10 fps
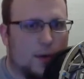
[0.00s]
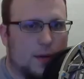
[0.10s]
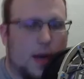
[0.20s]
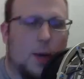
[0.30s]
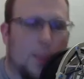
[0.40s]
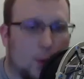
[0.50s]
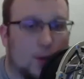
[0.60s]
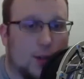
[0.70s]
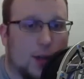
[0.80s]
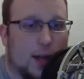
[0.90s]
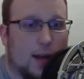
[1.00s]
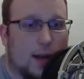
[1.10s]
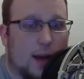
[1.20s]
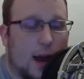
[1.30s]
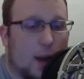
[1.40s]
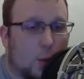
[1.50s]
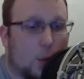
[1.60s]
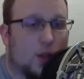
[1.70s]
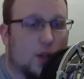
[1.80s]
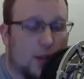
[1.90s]
Now, personally, I
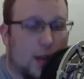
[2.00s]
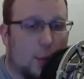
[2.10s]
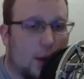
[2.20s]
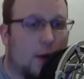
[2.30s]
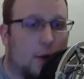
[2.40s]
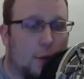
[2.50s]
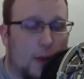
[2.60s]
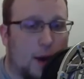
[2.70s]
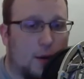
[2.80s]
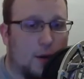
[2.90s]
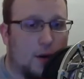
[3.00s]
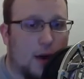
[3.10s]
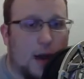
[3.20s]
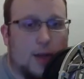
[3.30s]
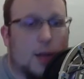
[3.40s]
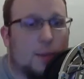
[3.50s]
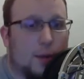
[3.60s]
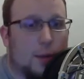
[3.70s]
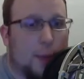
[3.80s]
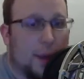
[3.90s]
wish the gamer had all the power. I think it'd
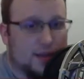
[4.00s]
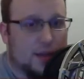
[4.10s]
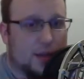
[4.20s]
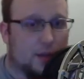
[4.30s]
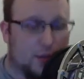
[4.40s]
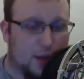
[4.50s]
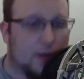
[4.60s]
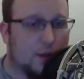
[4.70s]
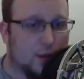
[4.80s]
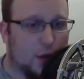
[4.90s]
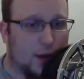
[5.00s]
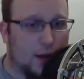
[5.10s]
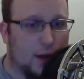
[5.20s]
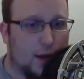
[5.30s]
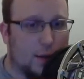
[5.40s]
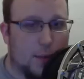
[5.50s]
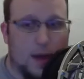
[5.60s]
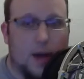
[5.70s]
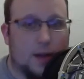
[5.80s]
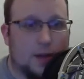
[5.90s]
be the best thing for the industry
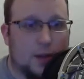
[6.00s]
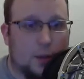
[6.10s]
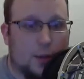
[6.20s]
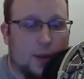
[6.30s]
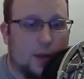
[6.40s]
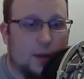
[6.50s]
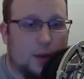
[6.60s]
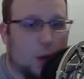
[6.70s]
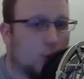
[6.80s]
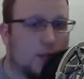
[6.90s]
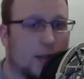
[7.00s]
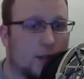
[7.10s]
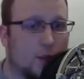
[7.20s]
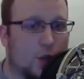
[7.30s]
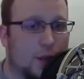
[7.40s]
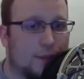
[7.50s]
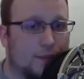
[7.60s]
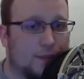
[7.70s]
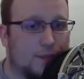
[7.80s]
because there'd be no censorship.